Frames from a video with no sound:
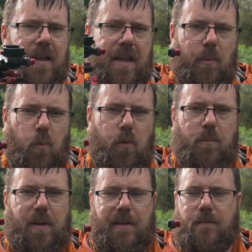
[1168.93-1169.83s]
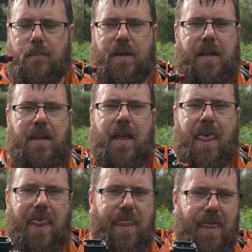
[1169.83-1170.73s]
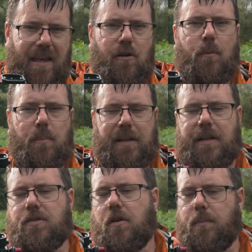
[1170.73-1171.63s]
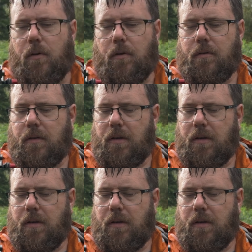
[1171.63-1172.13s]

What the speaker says: it would be, for me, the complete tripod.